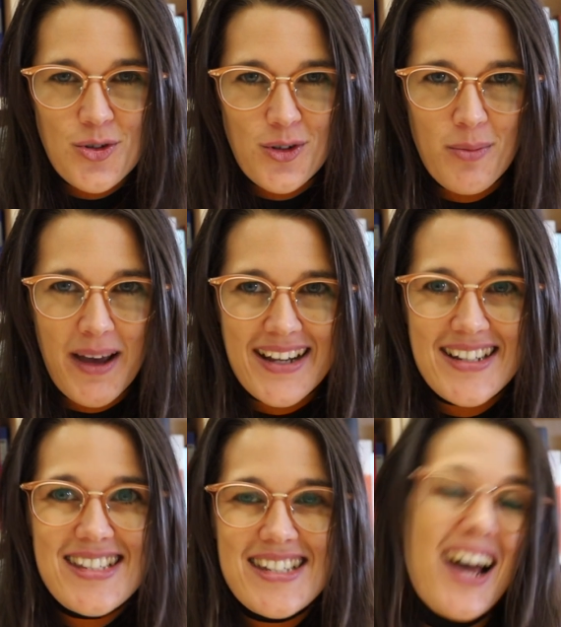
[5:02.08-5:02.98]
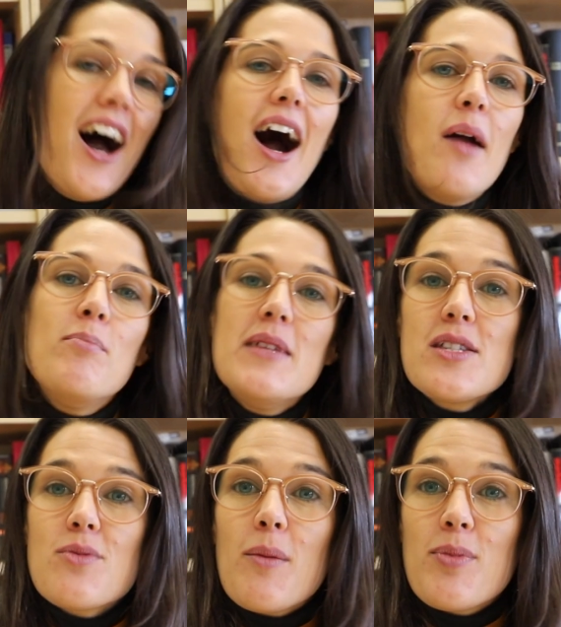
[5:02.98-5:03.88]
toothpaste, I'm
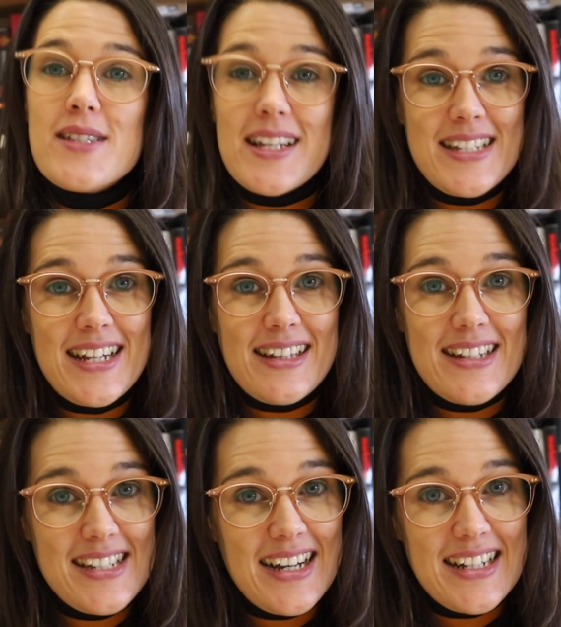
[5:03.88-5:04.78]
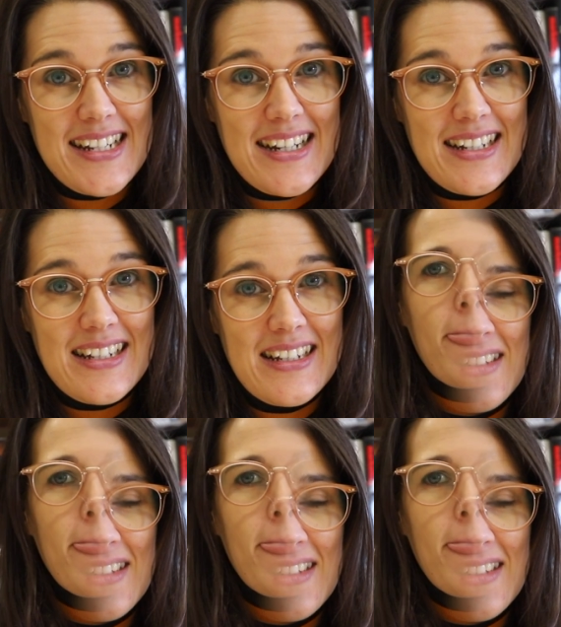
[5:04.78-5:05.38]
misrepresenting the data.